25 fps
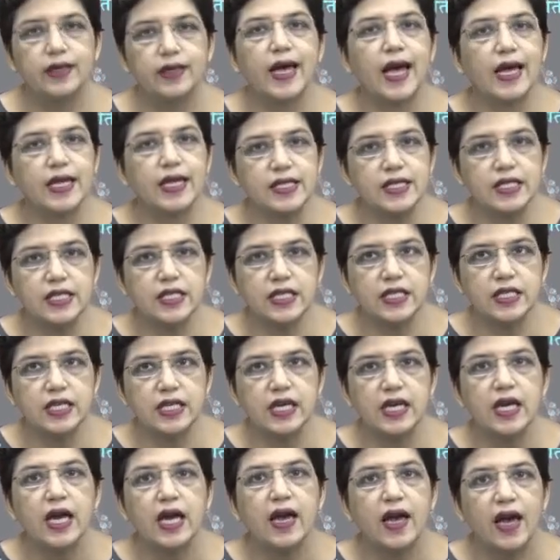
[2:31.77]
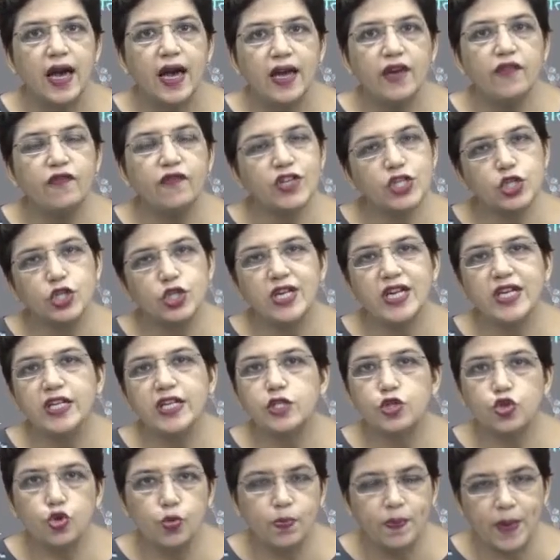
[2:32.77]
acidity, and which
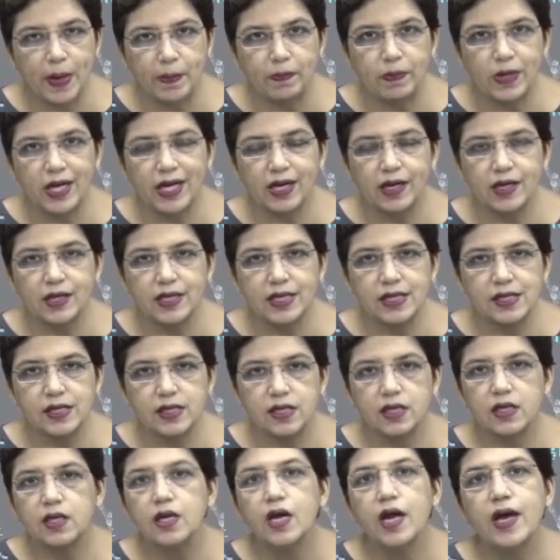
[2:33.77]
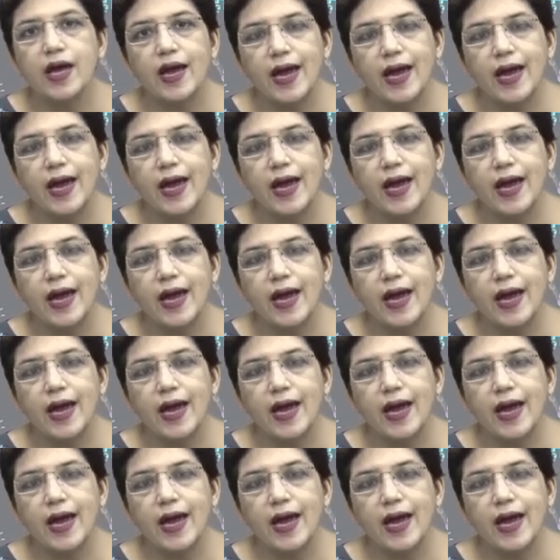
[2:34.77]
leads to peptic ulcer,